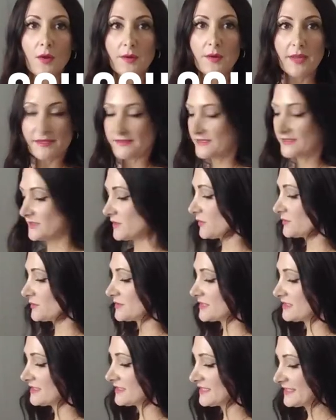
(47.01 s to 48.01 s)
Okay, so
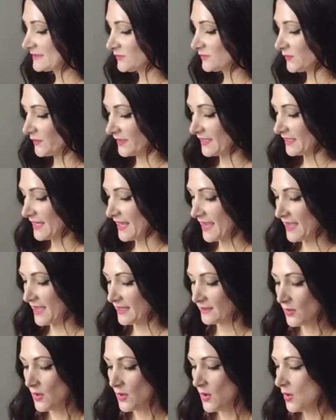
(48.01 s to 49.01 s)
to this, we're gonna
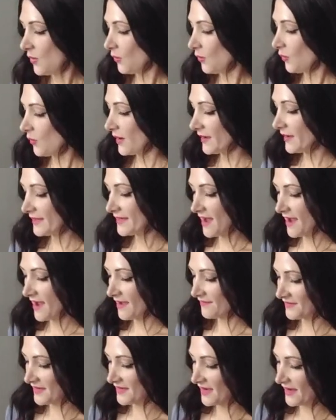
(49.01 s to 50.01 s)
add one
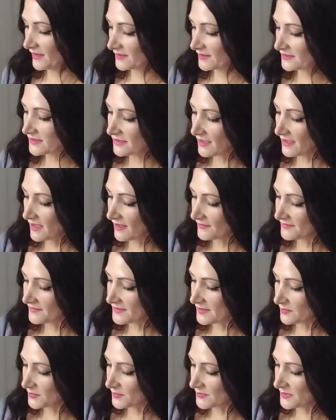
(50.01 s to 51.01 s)
half an ounce
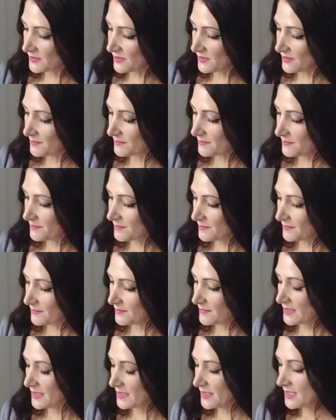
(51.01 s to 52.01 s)
of simple syrup.
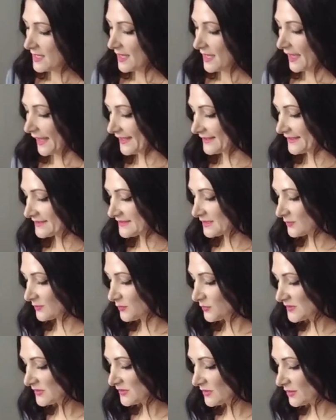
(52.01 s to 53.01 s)
And
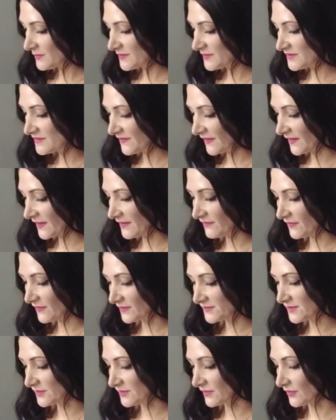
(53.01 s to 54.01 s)
simple syrup is very
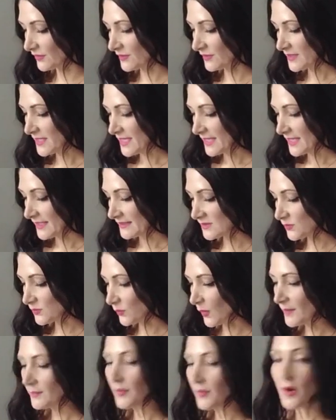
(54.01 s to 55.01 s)
versatile. It's
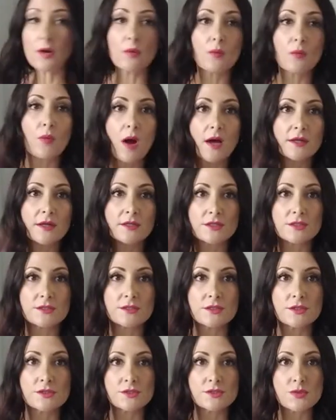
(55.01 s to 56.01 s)
one part
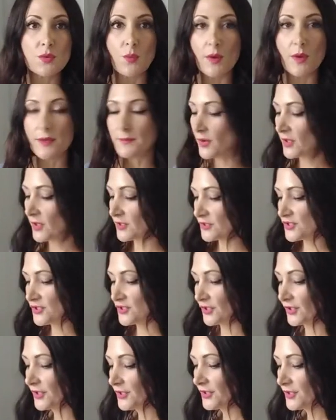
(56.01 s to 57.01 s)
water to one part
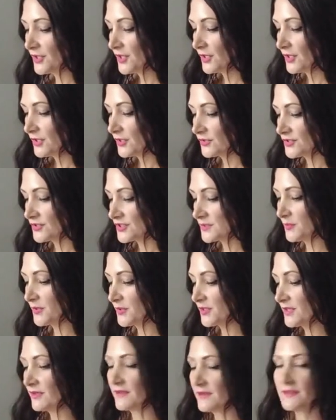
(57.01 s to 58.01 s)
sugar, you just
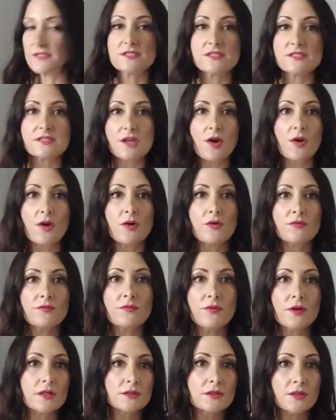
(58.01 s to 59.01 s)
put it on the
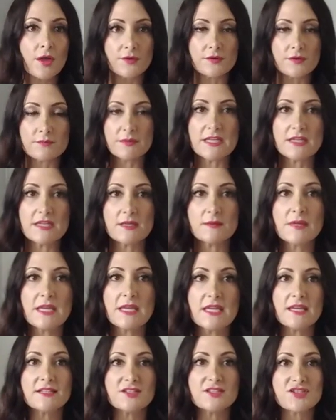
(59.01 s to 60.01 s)
stove, low to medium
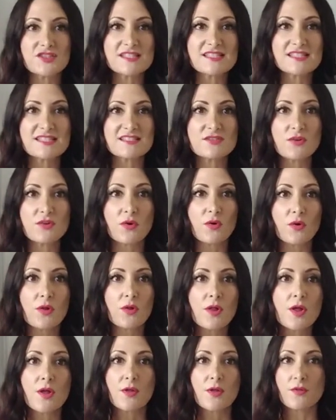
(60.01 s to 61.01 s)
heat, just
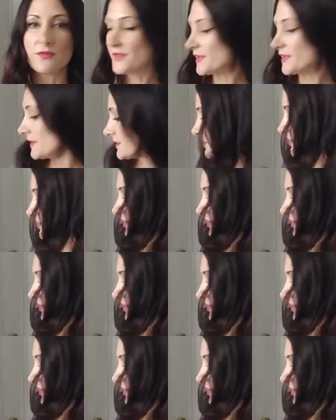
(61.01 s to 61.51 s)
until the